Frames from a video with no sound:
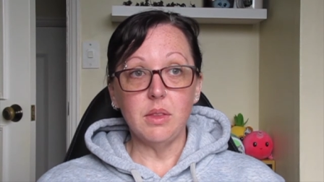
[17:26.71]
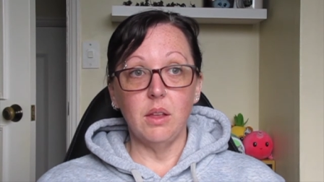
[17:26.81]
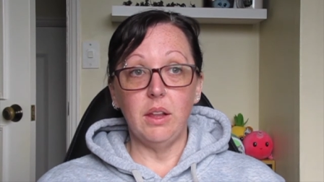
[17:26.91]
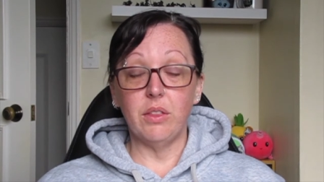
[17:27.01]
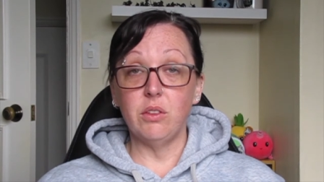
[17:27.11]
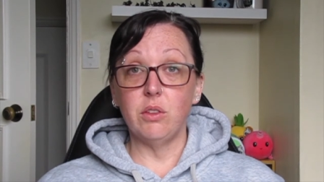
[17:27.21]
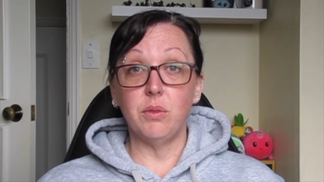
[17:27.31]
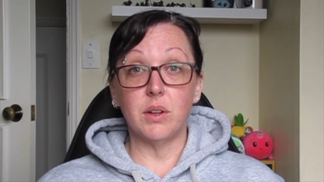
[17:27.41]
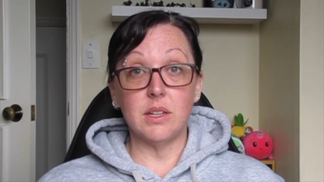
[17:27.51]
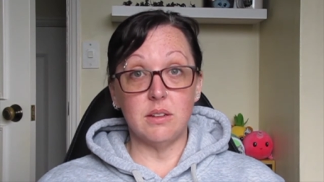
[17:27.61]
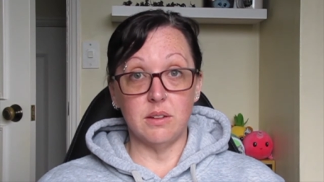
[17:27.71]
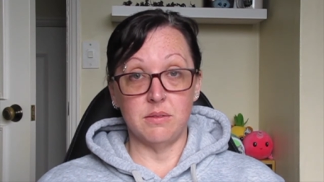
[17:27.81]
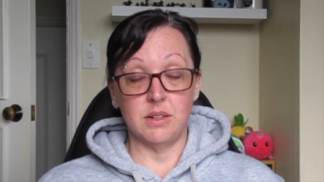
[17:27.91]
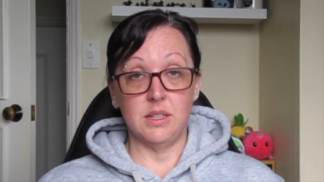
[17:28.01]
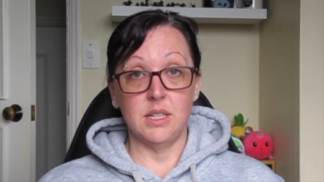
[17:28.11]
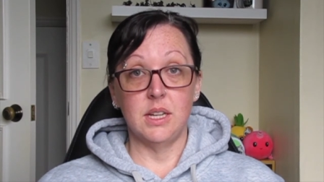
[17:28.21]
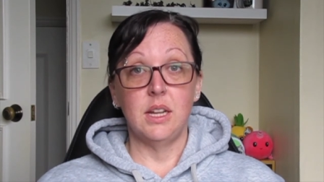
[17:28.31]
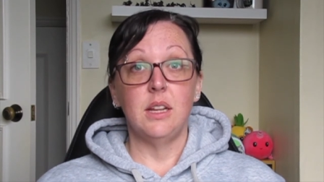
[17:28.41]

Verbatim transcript: Now, this is very different